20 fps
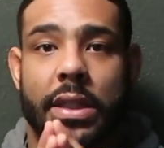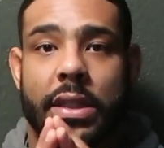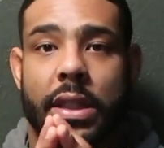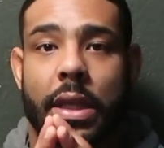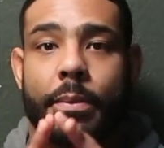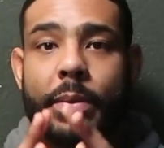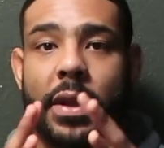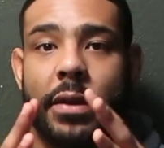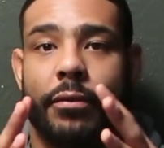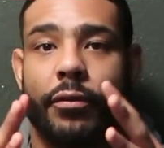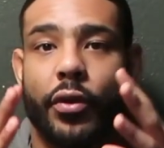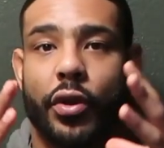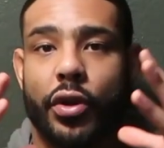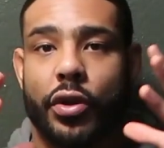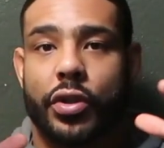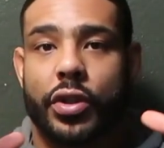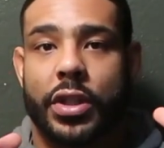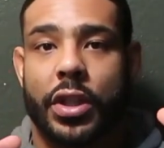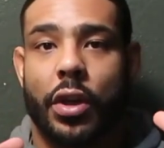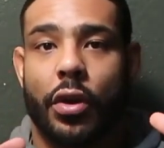It's something for
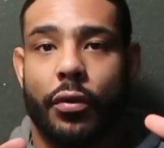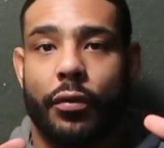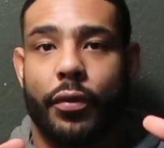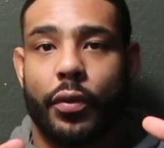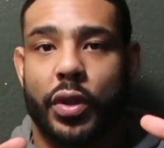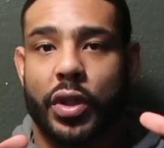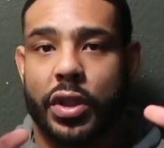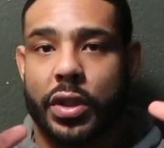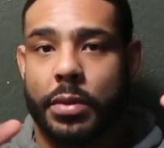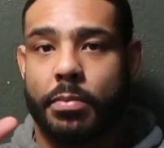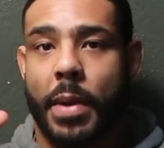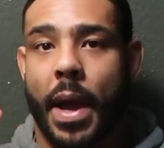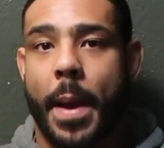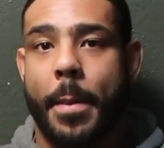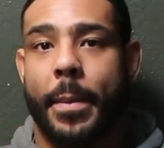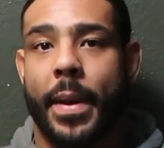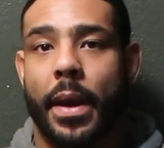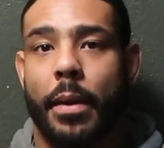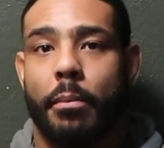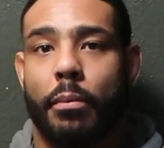yourself, which is my
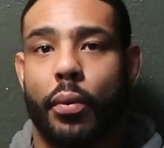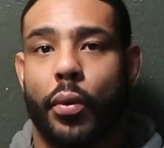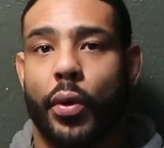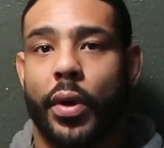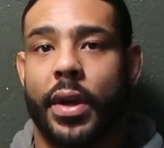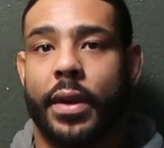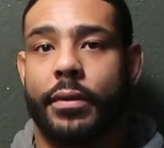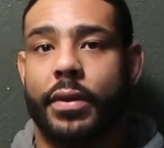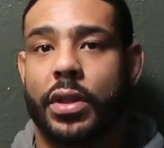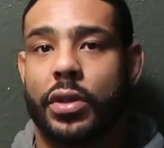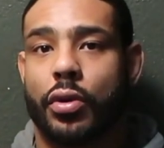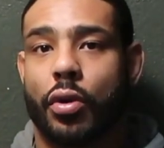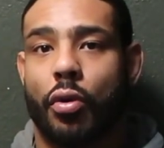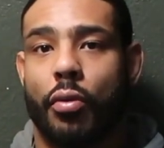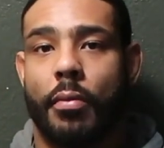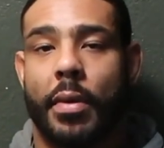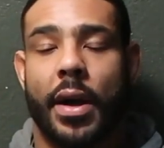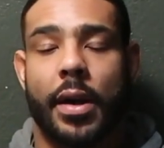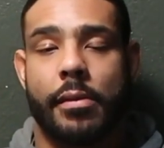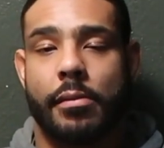main point of this
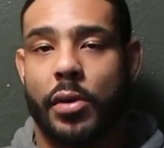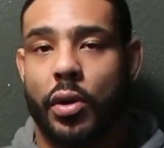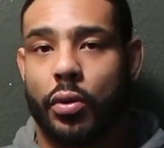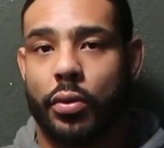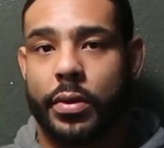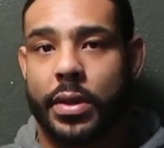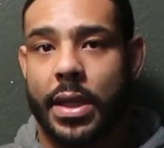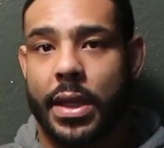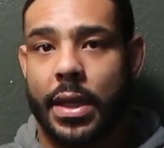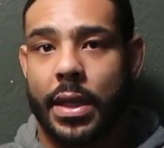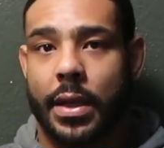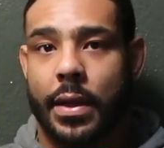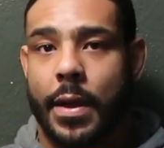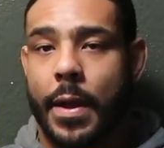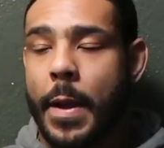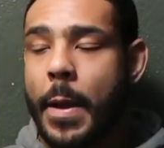whole monk mode thing.